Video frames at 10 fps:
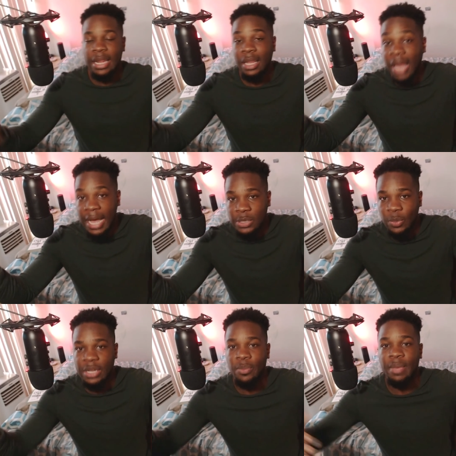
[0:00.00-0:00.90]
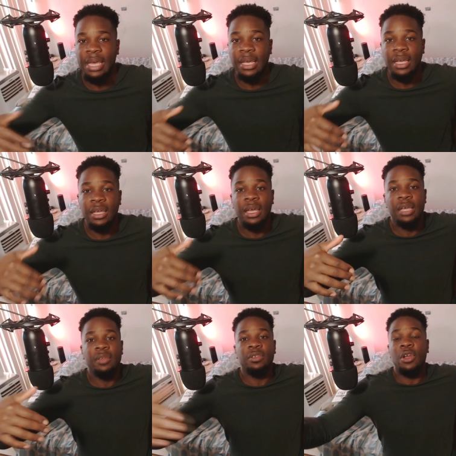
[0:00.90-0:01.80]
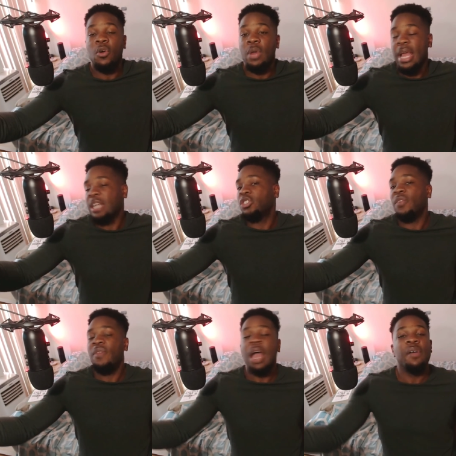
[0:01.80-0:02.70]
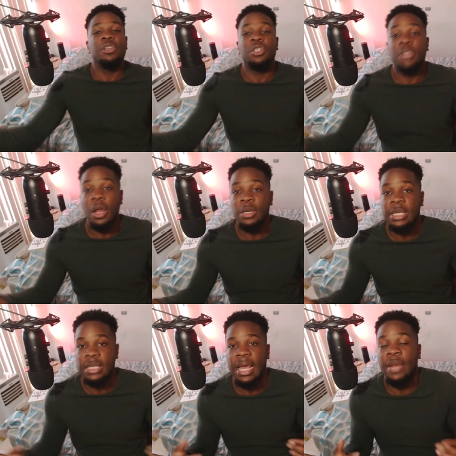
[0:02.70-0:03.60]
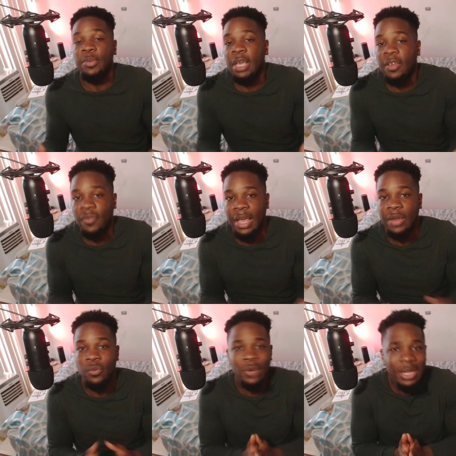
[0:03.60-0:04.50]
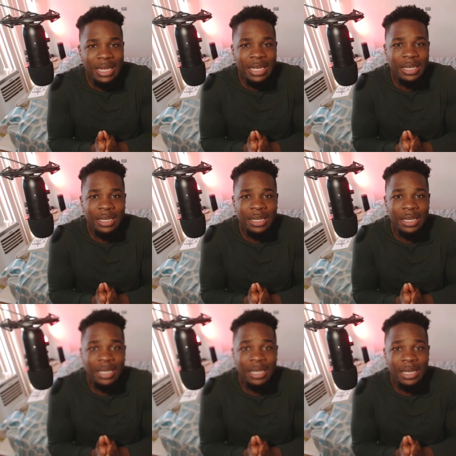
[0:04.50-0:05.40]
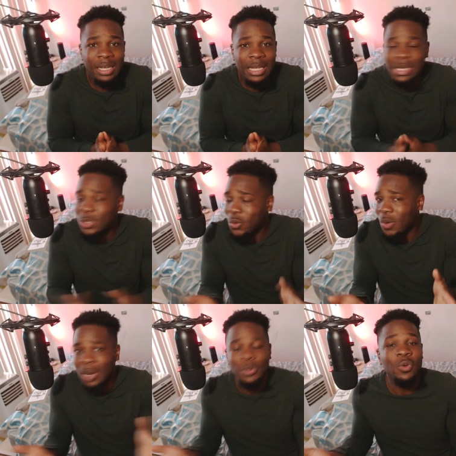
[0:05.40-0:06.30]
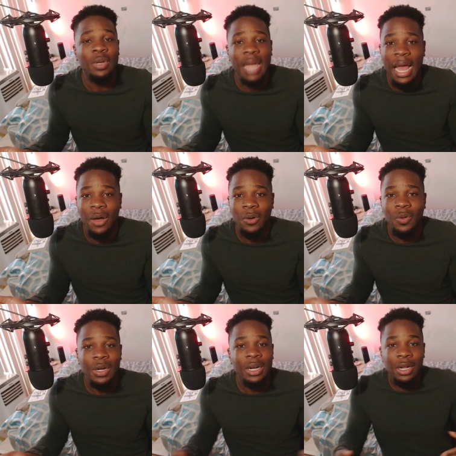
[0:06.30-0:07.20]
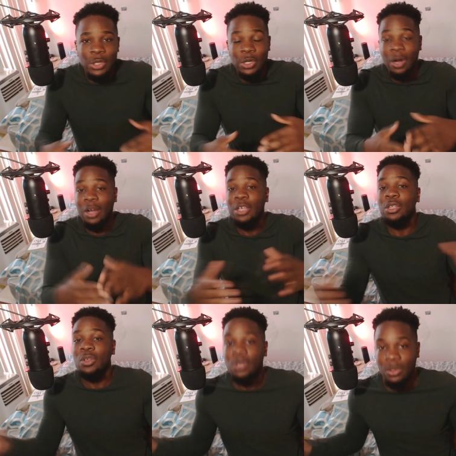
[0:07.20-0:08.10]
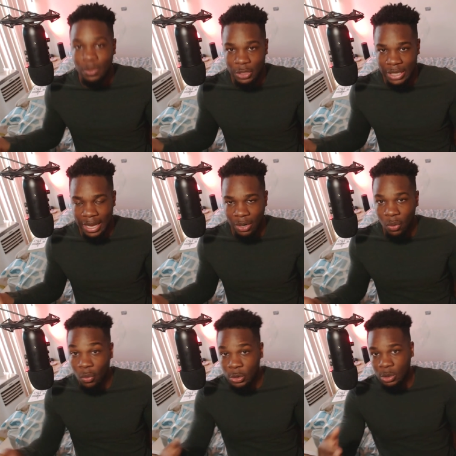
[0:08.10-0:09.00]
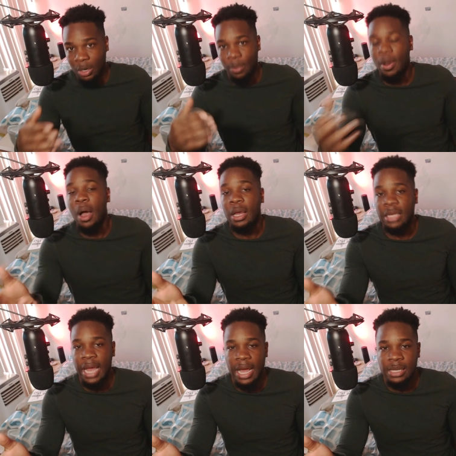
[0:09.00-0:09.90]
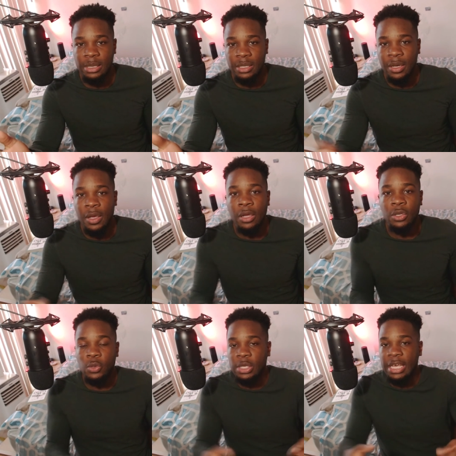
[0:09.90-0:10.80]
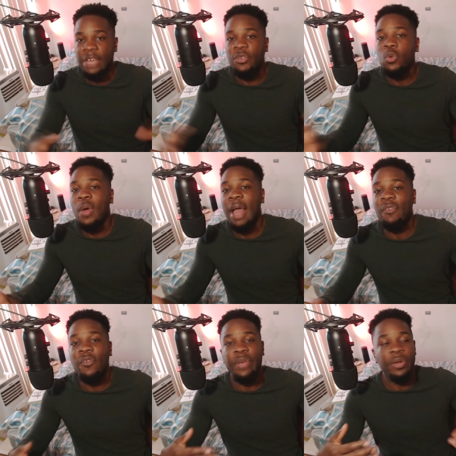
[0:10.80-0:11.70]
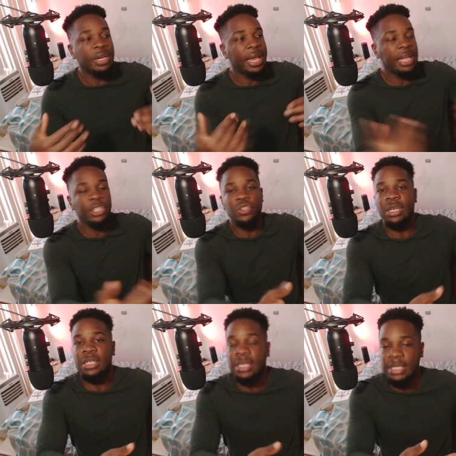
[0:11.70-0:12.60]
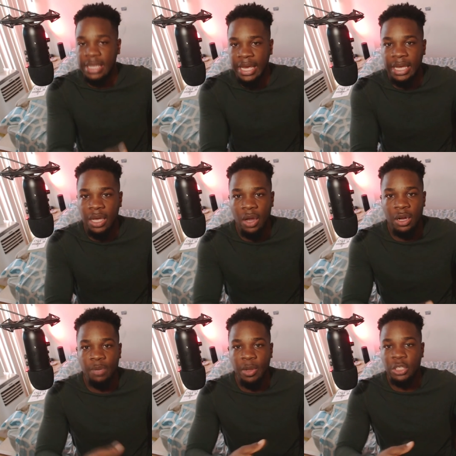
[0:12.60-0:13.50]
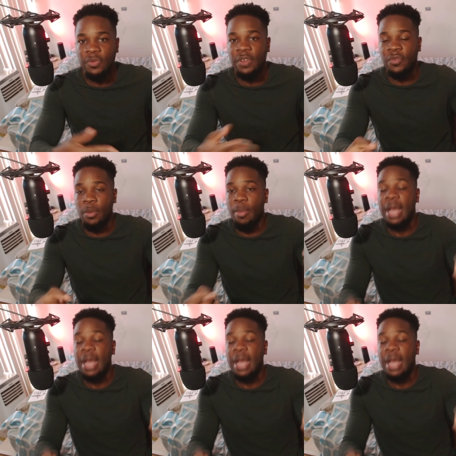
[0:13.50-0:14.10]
And the last way to make, you know, an extra five hundred dollars as an N B A fan really is doing what I'm doing now. Start a YouTube channel or start a podcast. You see, if you have a very interesting take on a bunch of different